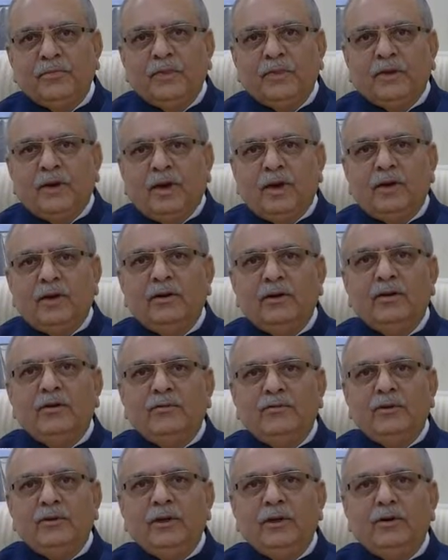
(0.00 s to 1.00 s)
And
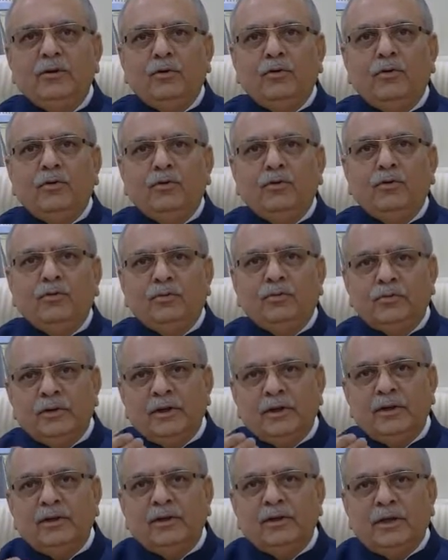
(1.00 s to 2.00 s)
we know
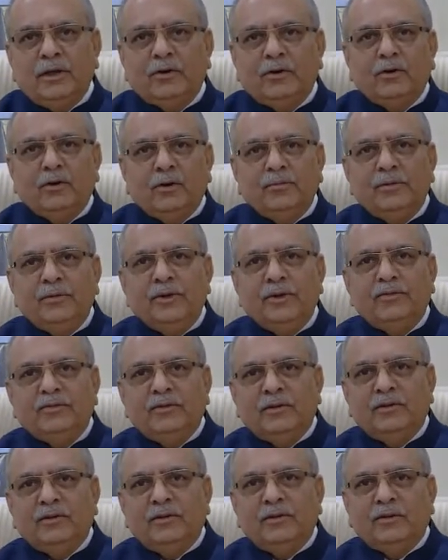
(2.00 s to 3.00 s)
in economics
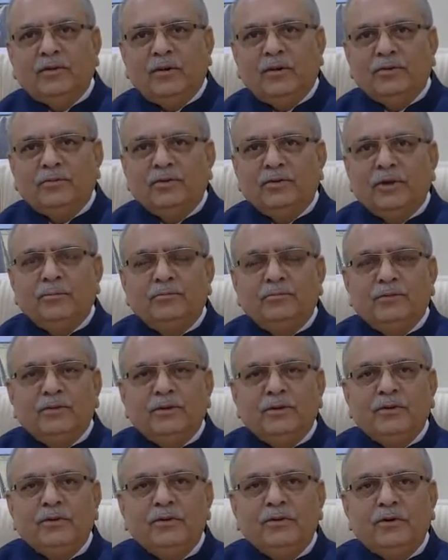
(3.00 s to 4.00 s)
there's a concept
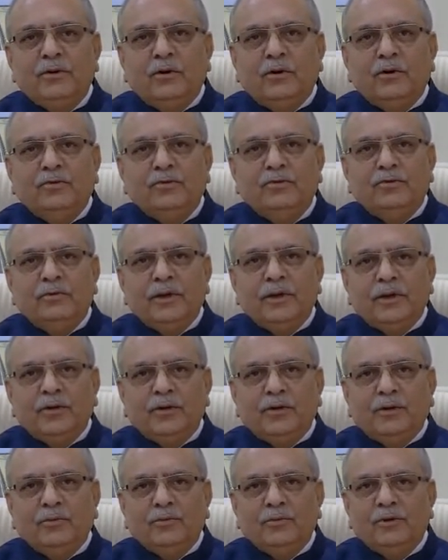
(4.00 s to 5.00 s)
of
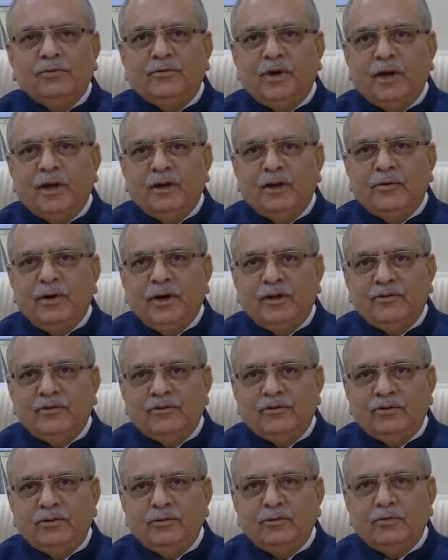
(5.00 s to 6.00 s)
economic value
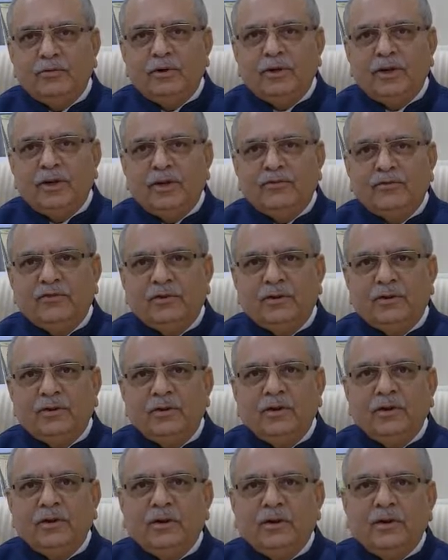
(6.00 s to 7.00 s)
addition to a nation.
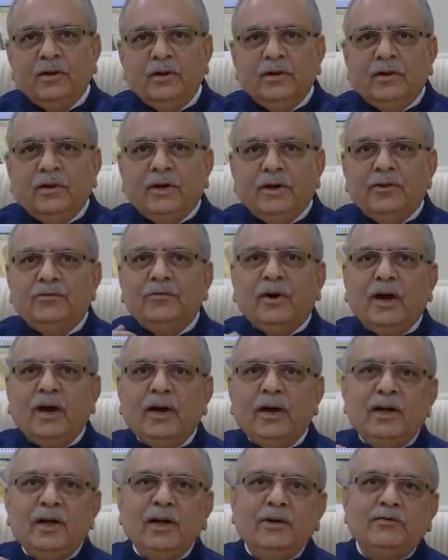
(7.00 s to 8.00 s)
If
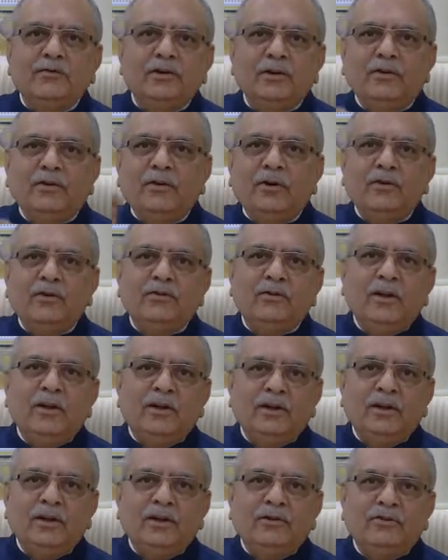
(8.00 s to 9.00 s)
I have a
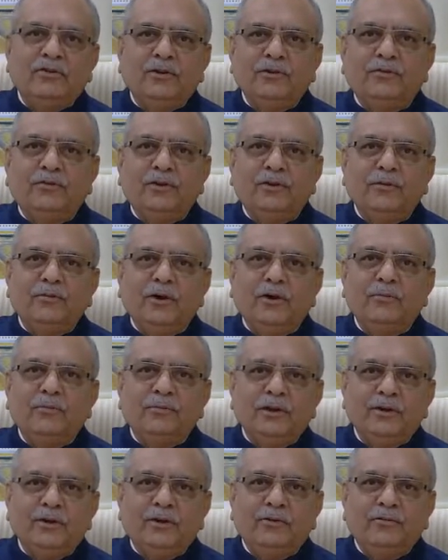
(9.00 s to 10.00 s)
contract, let's say from
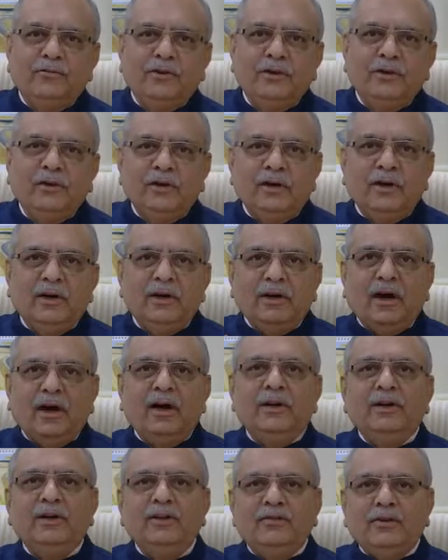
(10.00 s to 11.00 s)
Government of India, and
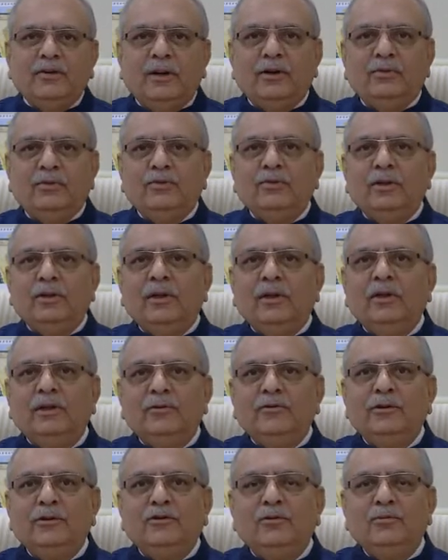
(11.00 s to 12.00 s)
I decide to then
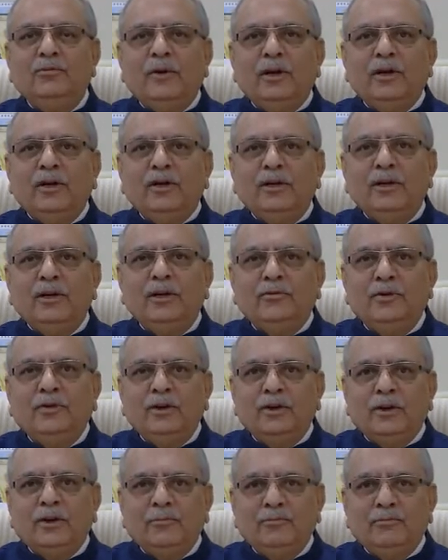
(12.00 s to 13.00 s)
give it to my tier
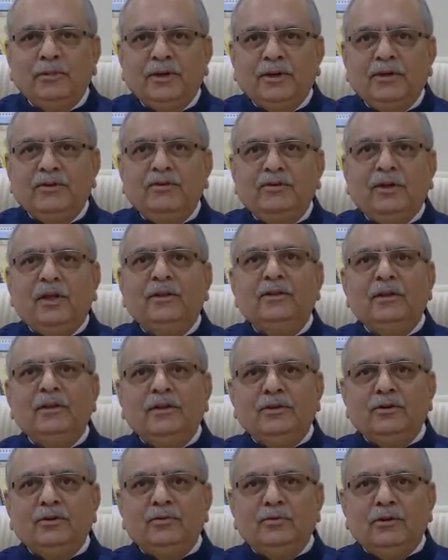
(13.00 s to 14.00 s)
one companies and
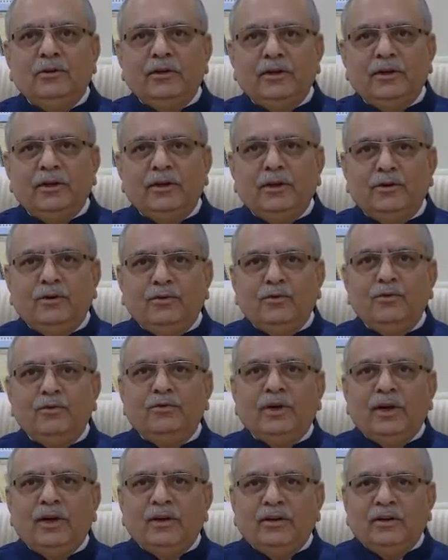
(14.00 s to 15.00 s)
then to the tier
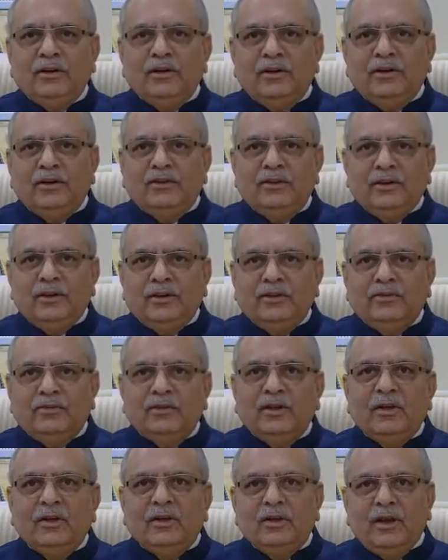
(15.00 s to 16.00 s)
twos and tier
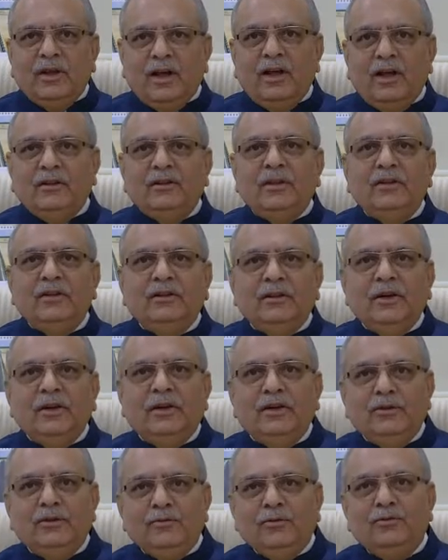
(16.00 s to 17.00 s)
threes, and then the
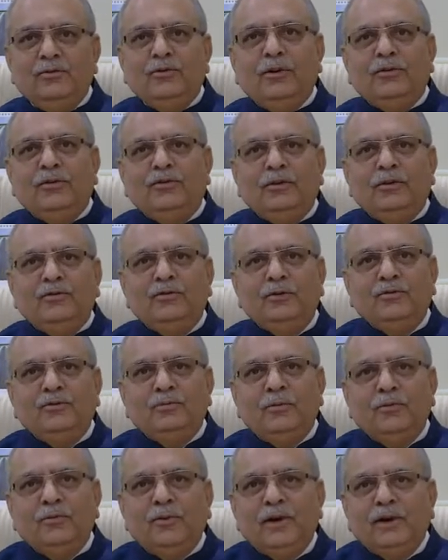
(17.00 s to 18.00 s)
individual service
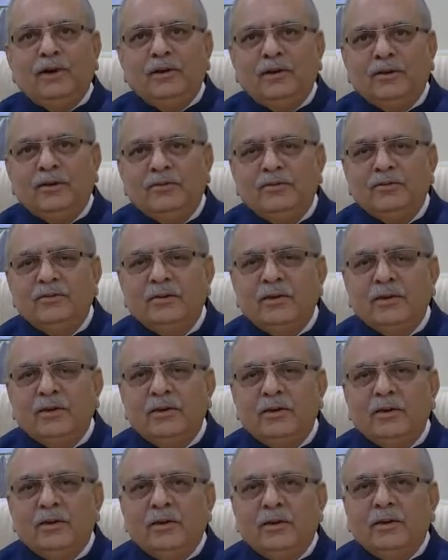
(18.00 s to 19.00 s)
providers.
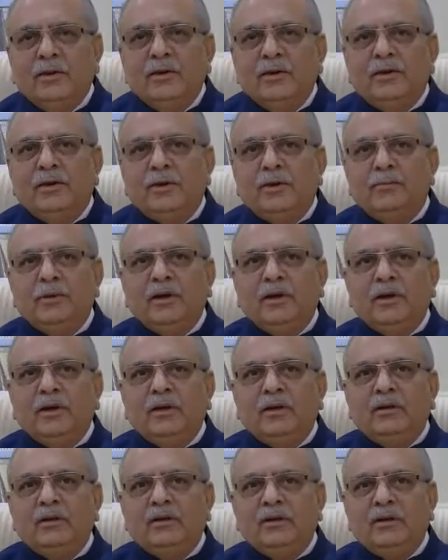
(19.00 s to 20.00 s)

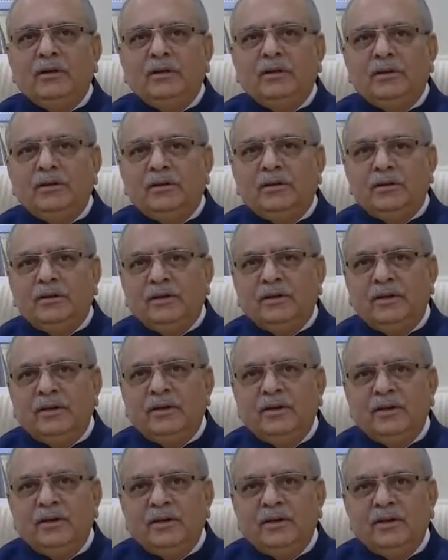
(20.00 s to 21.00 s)
Typically, in
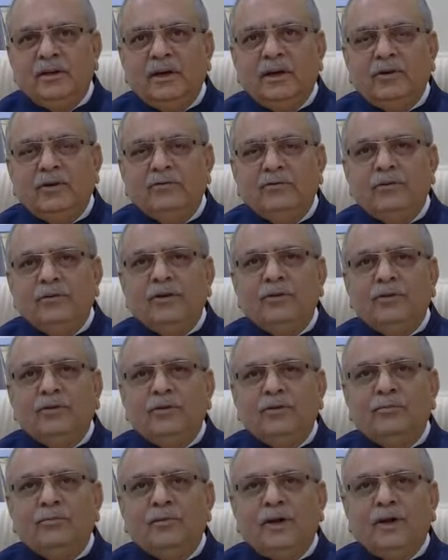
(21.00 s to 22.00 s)
India, we know
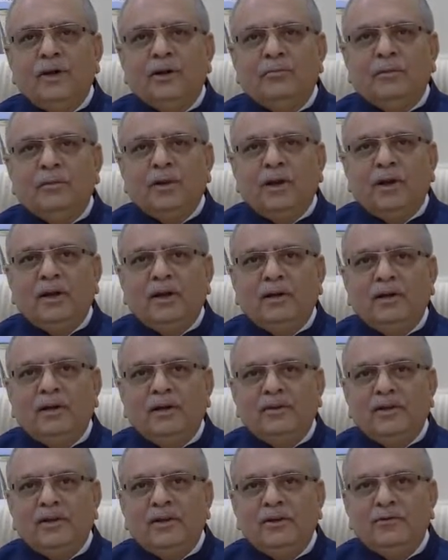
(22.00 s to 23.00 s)
the multiplier
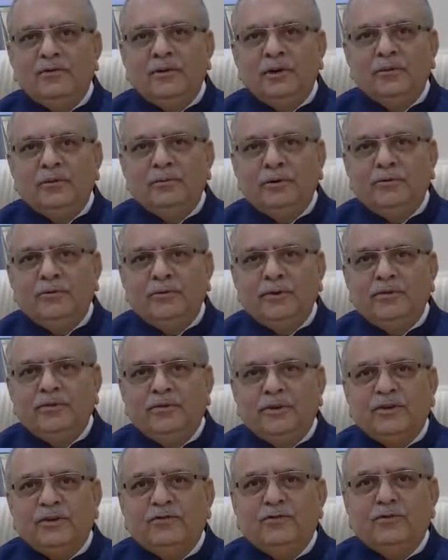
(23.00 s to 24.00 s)
is anywhere between
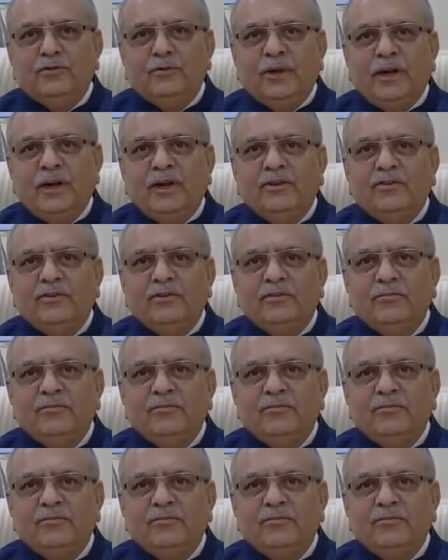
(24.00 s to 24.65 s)
6 to 8.